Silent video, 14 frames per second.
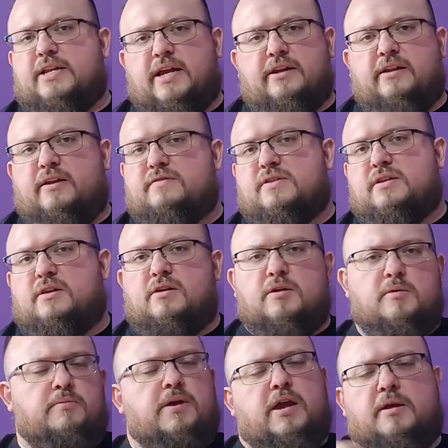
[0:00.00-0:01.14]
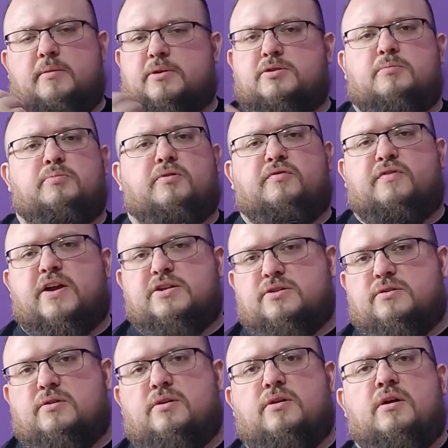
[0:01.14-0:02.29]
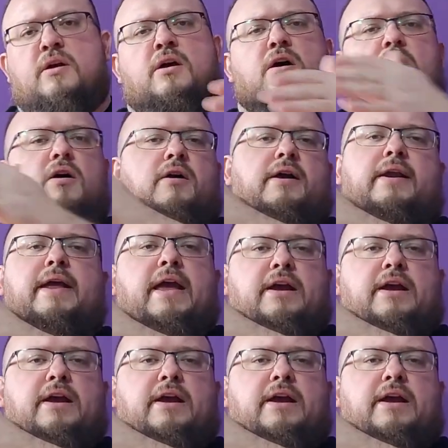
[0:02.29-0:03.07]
deadlift skill, amateur, professional, all got